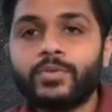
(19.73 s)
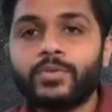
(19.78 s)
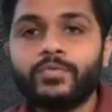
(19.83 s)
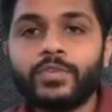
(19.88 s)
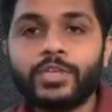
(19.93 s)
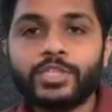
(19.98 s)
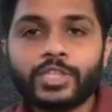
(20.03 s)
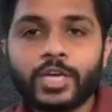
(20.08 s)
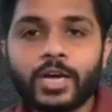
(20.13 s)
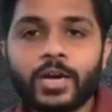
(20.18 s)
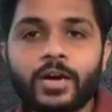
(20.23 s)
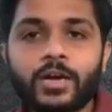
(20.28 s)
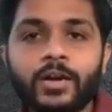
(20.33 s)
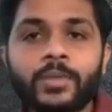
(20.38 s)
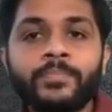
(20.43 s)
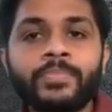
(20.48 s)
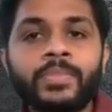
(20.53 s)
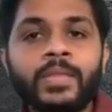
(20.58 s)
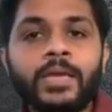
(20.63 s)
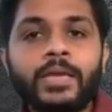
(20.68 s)
which
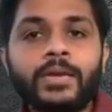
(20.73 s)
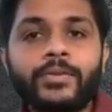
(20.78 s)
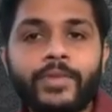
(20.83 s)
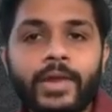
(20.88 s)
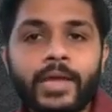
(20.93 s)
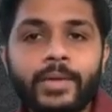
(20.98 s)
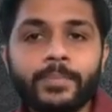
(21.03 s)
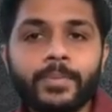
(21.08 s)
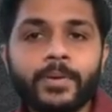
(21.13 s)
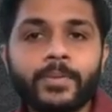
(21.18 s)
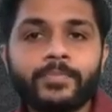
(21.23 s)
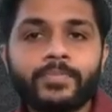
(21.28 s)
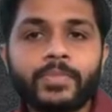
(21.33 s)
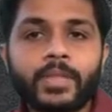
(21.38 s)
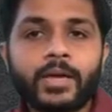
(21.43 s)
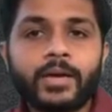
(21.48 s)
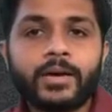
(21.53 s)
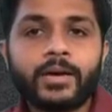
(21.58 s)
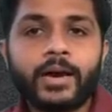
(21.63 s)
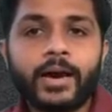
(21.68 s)
are TRAP,
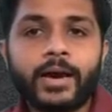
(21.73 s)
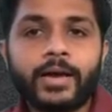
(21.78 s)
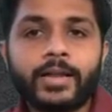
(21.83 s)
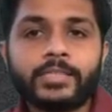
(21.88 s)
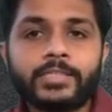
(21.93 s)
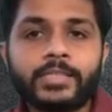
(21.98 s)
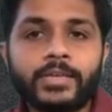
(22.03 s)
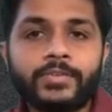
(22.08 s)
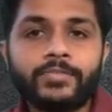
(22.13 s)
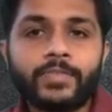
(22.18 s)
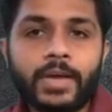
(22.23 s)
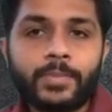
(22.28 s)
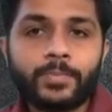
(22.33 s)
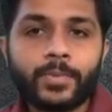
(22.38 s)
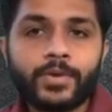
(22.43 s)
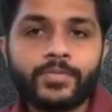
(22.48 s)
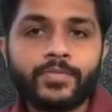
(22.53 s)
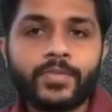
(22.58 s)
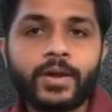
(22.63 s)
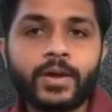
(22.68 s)
RST
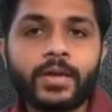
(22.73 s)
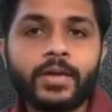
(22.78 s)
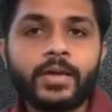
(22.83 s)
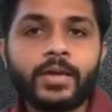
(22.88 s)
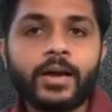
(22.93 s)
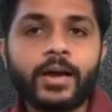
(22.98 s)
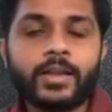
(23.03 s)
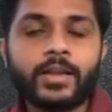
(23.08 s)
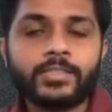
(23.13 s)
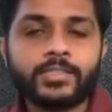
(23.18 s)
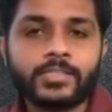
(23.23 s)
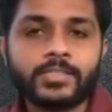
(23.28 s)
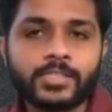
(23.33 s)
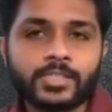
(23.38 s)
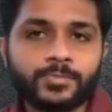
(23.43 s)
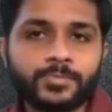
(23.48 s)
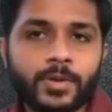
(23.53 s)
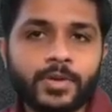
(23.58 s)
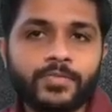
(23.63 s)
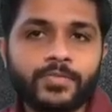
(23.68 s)
5.5, RST
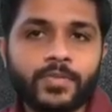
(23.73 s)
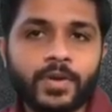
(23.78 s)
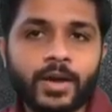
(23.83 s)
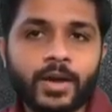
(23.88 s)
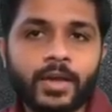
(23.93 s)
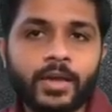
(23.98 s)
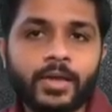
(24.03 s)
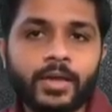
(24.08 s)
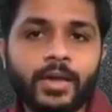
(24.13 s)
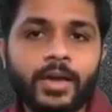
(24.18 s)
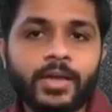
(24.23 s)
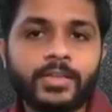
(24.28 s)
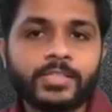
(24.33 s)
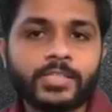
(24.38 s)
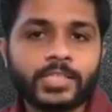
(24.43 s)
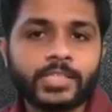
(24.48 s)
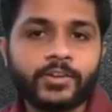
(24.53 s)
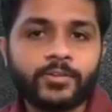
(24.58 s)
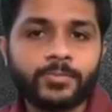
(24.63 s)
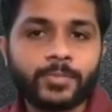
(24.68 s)
6.5,
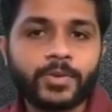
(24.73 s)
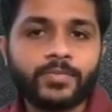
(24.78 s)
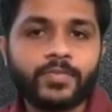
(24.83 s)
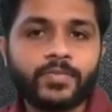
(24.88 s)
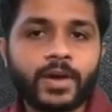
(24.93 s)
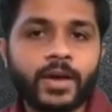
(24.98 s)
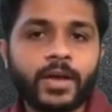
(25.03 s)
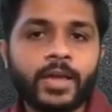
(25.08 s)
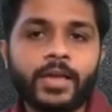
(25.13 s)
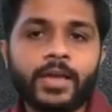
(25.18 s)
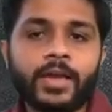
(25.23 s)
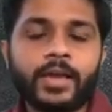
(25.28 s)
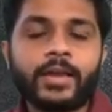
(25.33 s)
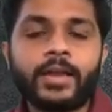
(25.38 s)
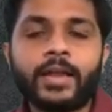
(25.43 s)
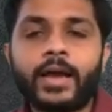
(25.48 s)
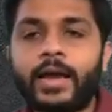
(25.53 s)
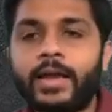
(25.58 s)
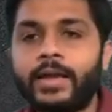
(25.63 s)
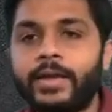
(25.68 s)
RST 7.5
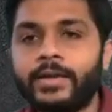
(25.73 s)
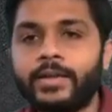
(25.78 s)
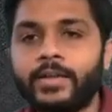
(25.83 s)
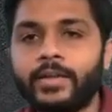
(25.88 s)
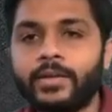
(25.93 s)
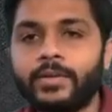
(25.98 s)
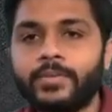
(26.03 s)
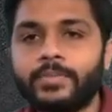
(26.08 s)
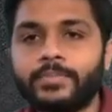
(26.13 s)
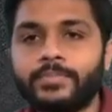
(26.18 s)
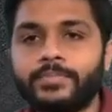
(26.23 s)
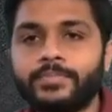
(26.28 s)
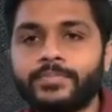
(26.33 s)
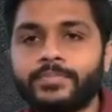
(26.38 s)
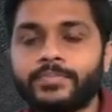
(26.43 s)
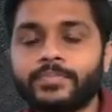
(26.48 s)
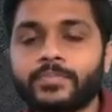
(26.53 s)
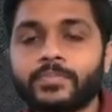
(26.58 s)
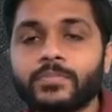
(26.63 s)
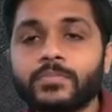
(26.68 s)
and INTR.
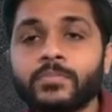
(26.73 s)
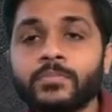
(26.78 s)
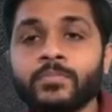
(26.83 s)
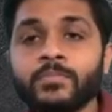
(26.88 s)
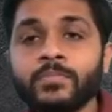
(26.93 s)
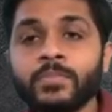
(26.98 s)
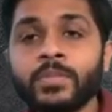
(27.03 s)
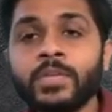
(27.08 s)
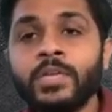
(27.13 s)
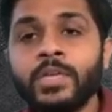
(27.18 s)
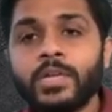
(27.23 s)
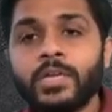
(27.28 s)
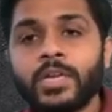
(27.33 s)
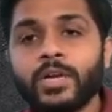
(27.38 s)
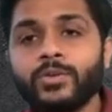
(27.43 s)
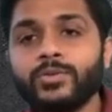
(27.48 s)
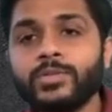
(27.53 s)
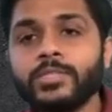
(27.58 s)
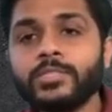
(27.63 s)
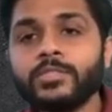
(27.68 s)

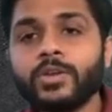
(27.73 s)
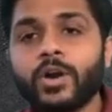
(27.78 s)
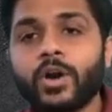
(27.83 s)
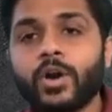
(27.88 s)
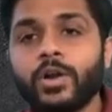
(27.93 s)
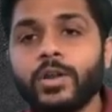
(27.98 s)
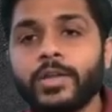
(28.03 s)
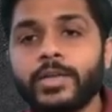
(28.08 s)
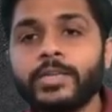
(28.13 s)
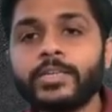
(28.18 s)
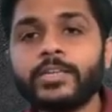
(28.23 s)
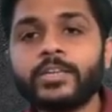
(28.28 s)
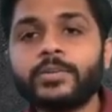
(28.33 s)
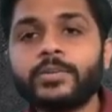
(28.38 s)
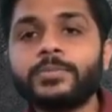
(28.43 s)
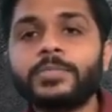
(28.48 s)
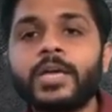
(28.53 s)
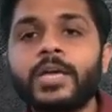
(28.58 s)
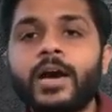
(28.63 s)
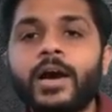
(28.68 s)
Now this all
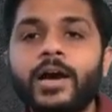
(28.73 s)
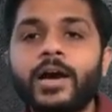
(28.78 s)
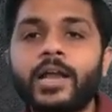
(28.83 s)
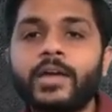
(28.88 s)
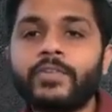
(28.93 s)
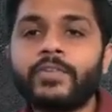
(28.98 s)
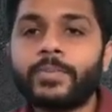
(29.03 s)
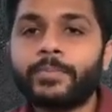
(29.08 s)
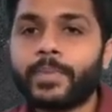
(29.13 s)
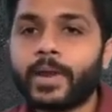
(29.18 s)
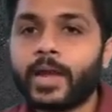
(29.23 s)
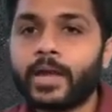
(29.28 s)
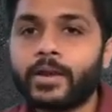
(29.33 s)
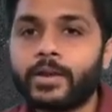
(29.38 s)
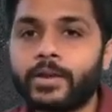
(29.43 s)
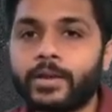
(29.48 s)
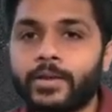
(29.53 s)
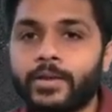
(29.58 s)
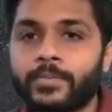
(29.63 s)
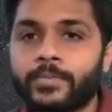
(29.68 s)
interrupts are having
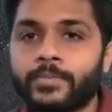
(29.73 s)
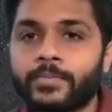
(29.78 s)
priority.